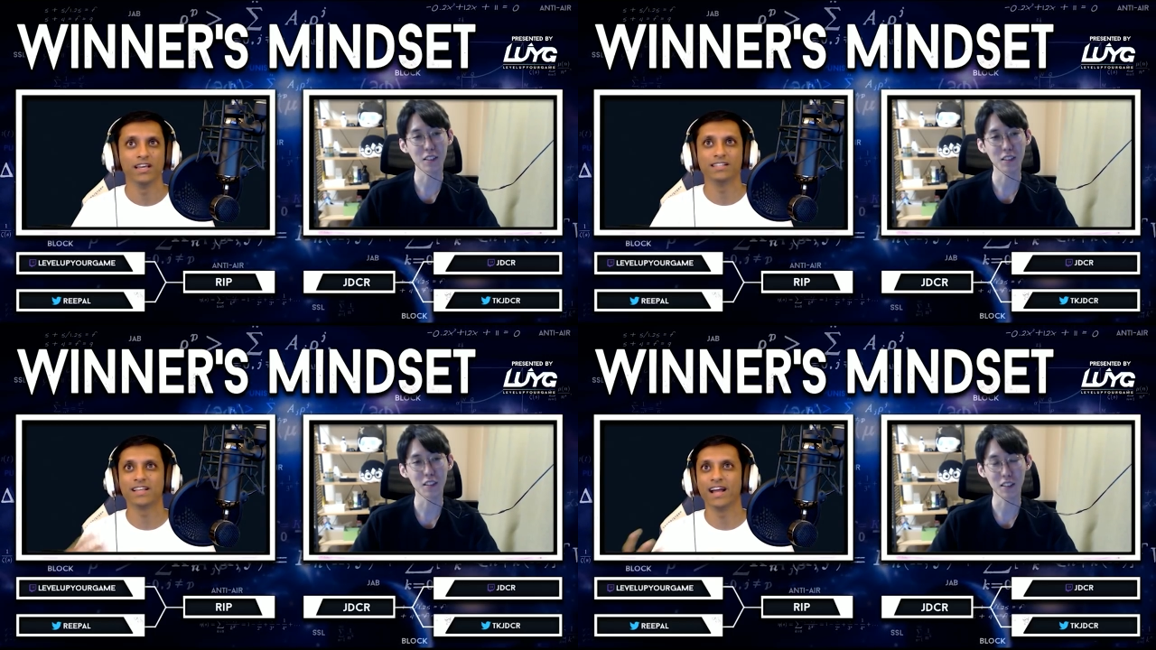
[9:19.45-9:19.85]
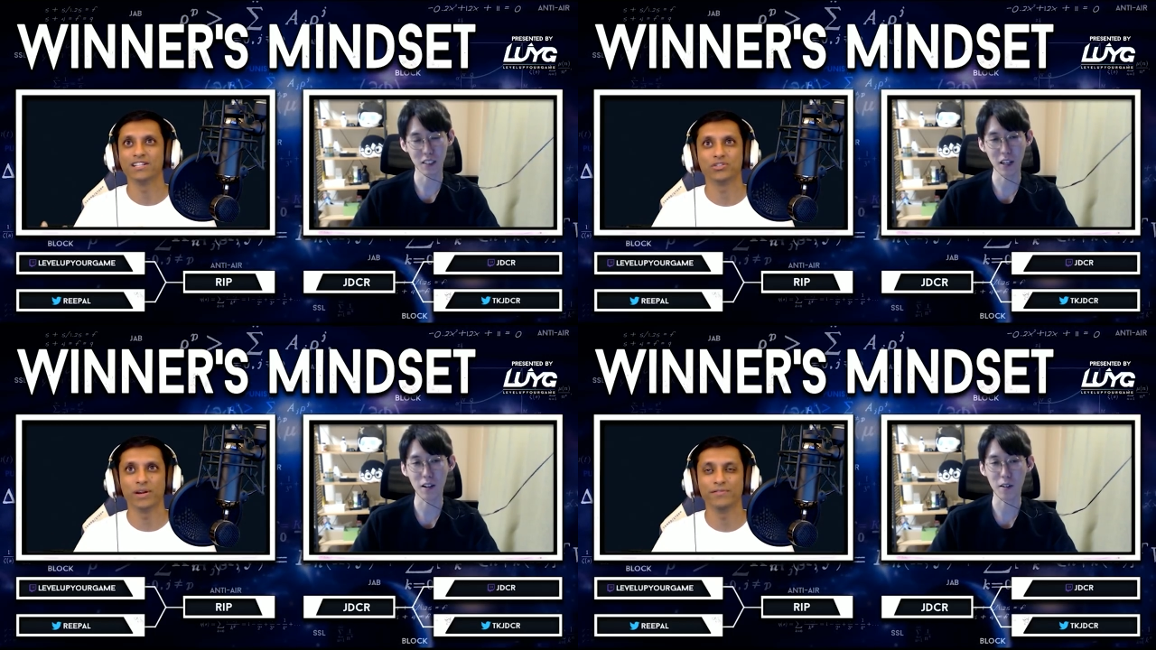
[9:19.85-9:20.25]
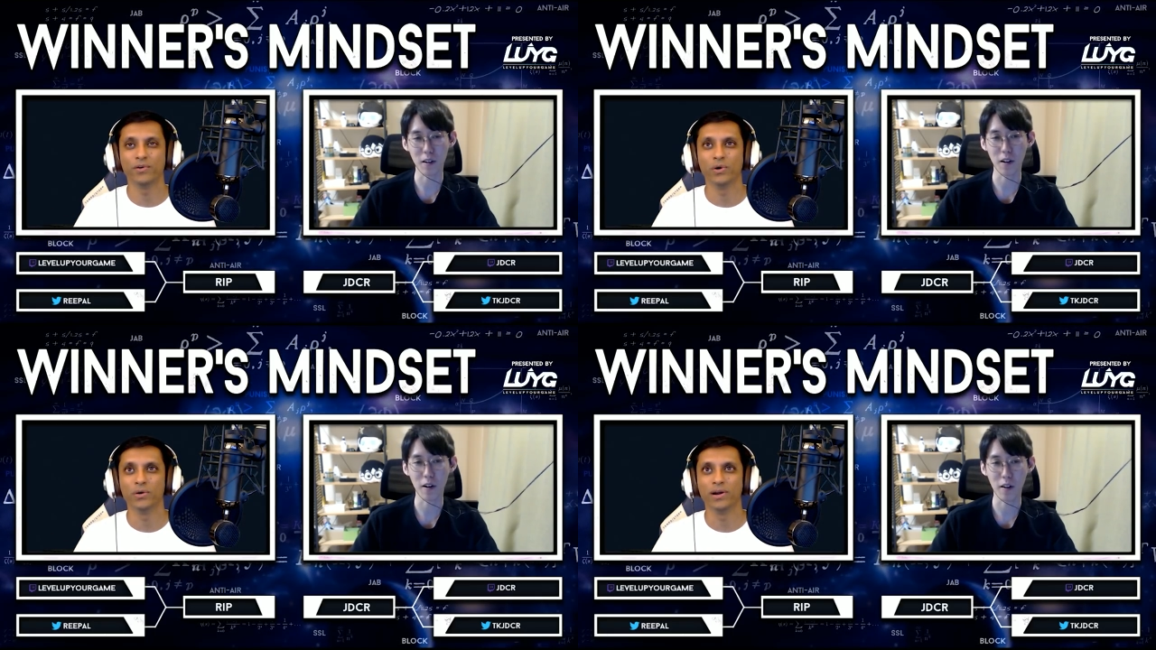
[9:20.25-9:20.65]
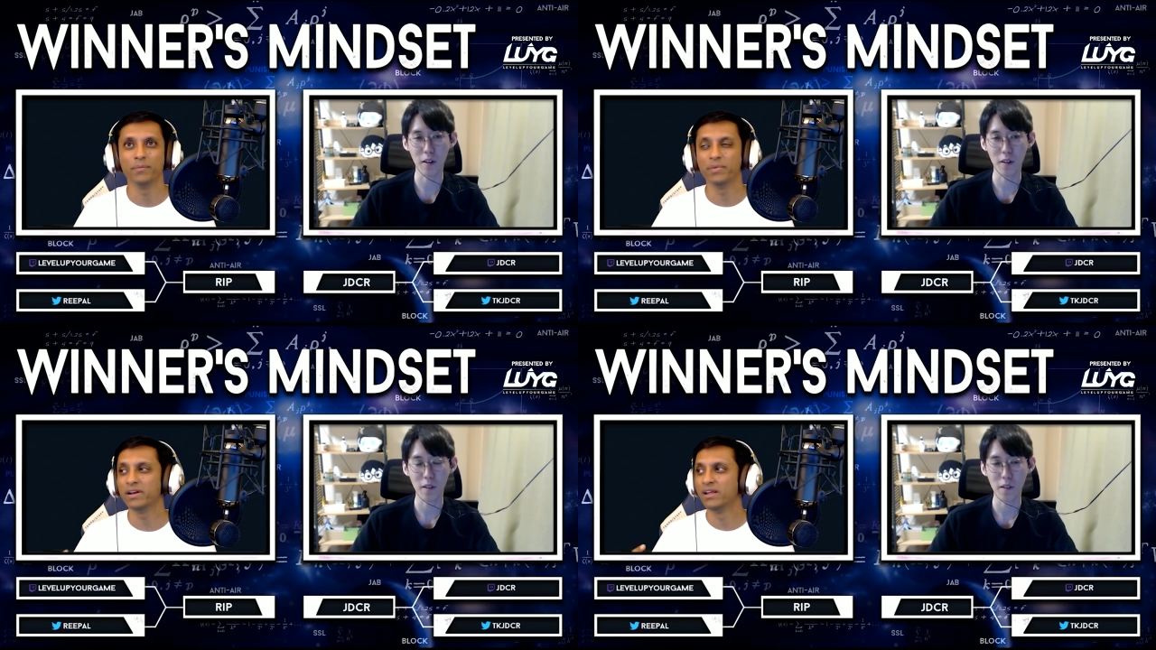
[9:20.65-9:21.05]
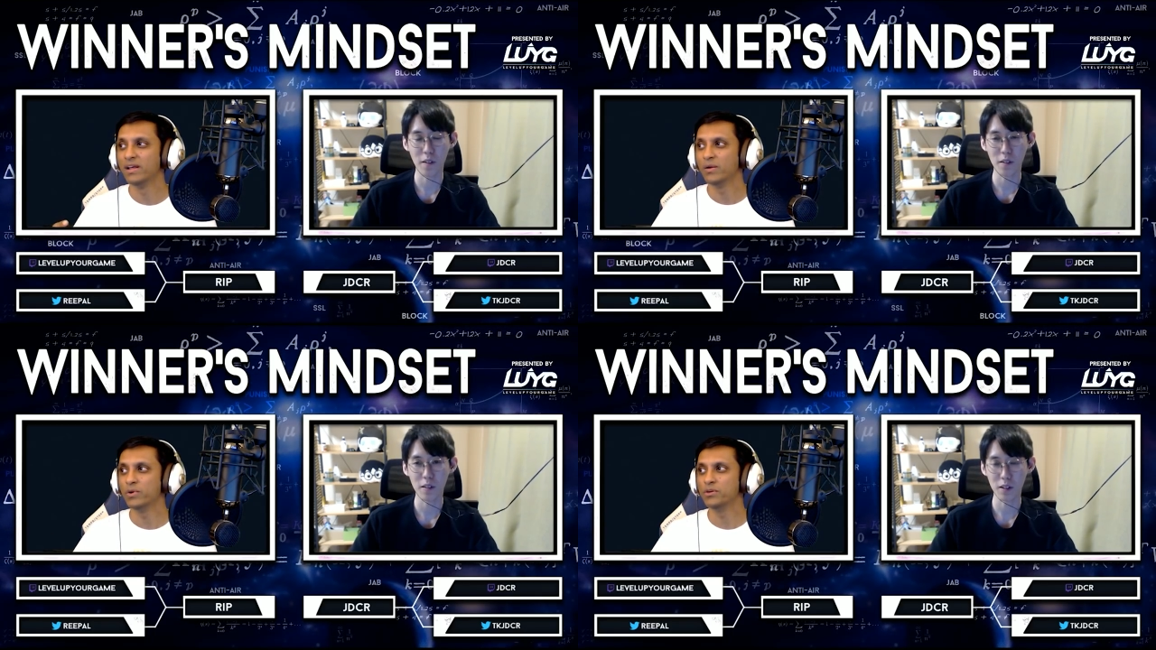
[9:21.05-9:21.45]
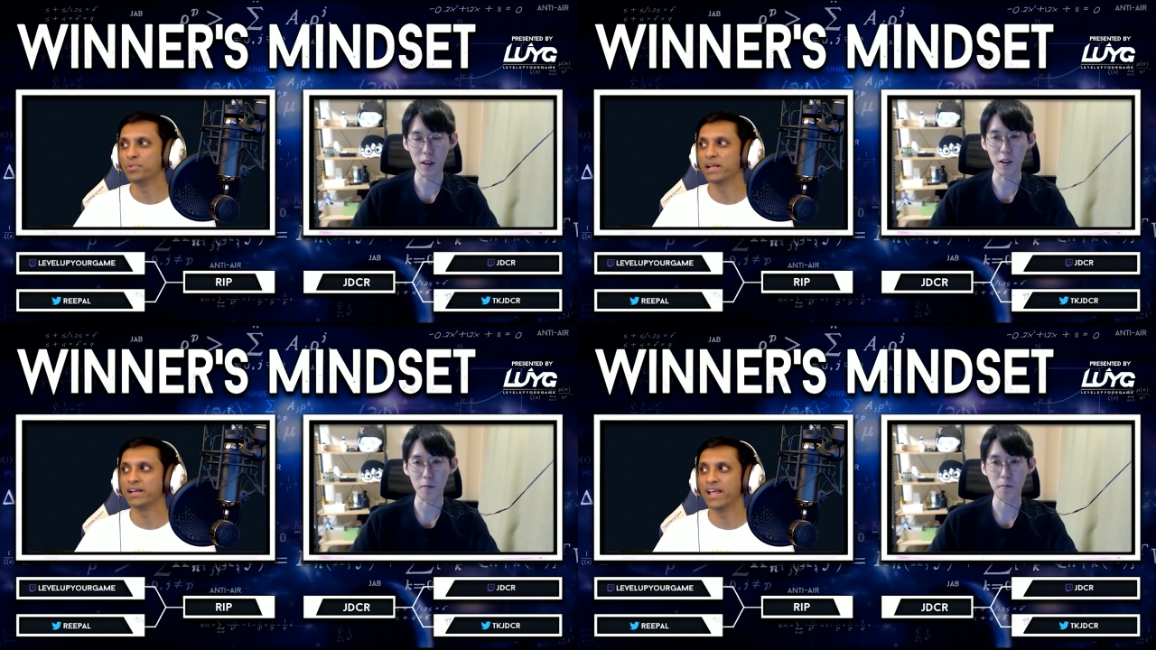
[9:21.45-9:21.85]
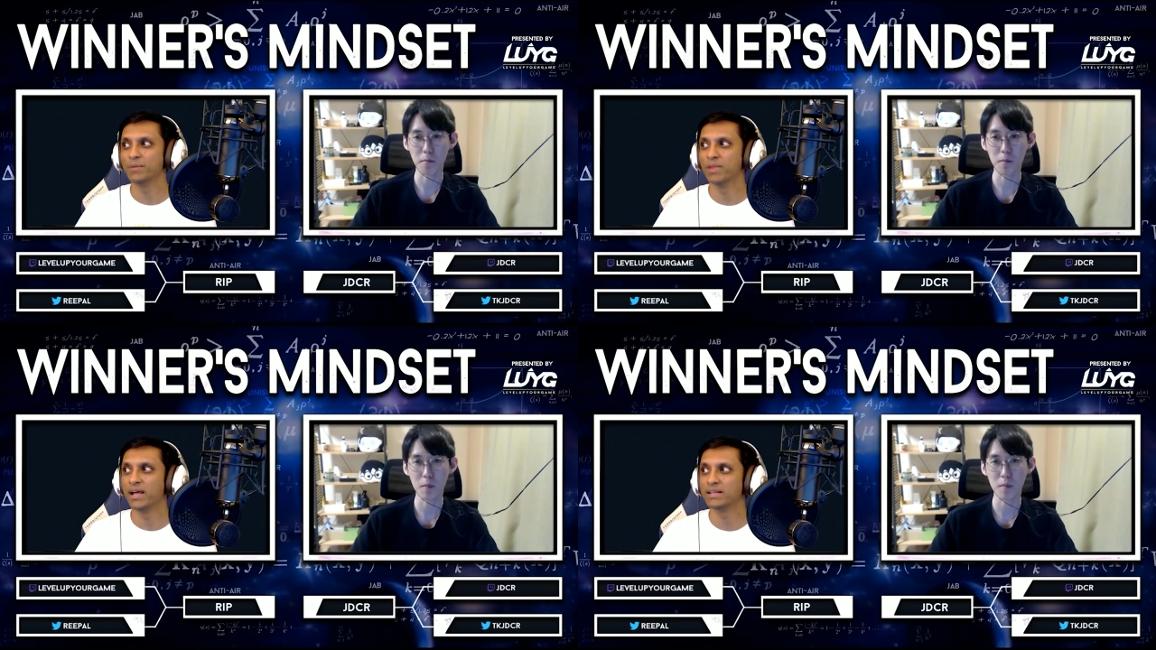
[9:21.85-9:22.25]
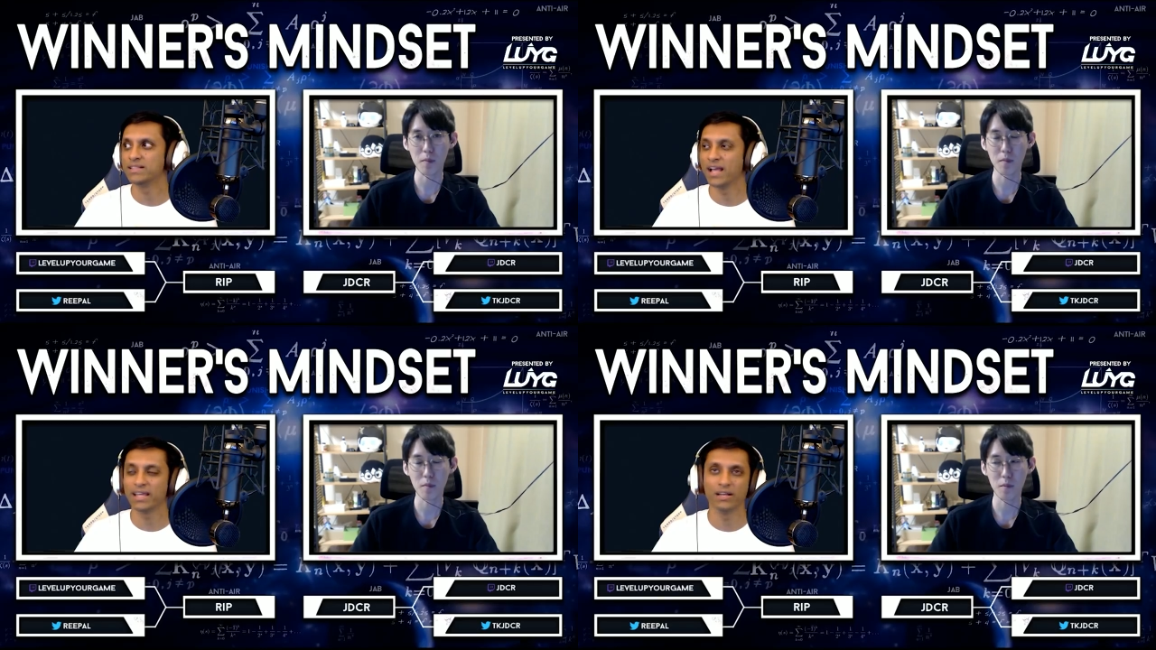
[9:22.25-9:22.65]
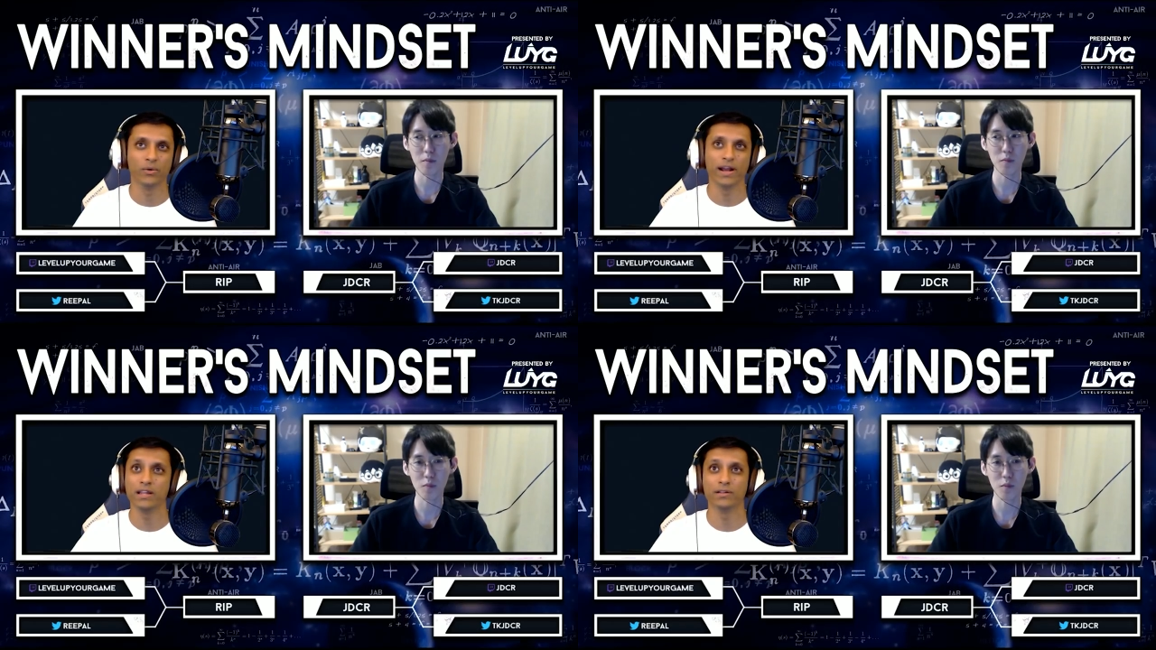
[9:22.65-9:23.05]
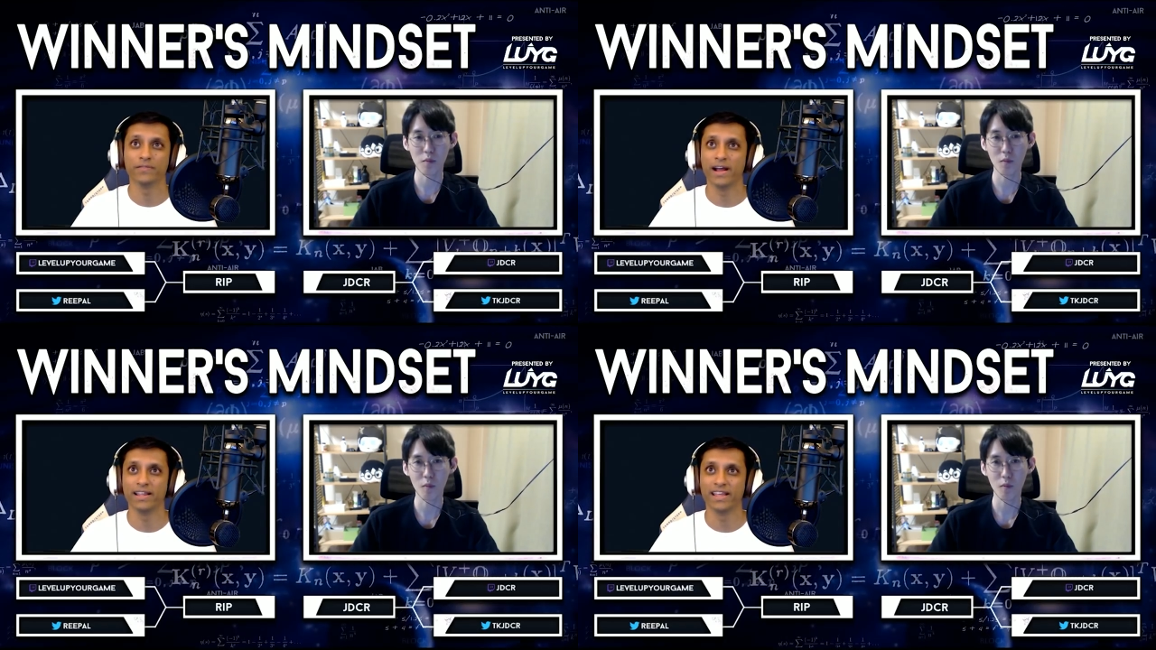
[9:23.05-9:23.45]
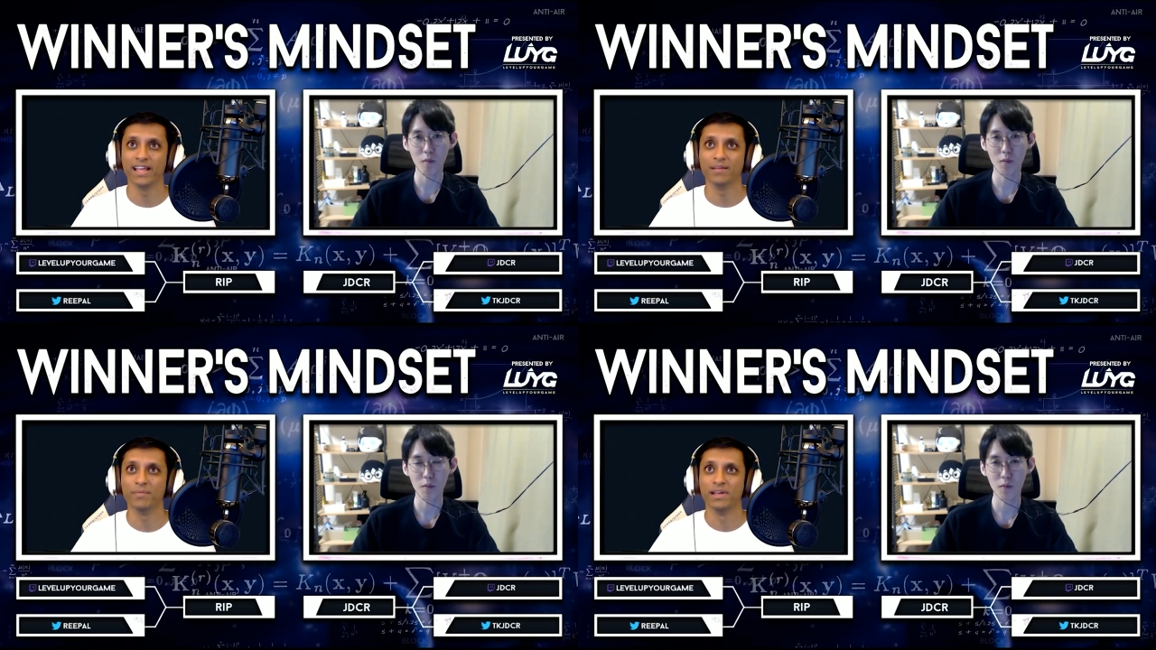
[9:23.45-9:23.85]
Speaker 1: It's kind of yeah. straightforward, right? But when you're yeah. playing a game like Tekken or any other fighting game,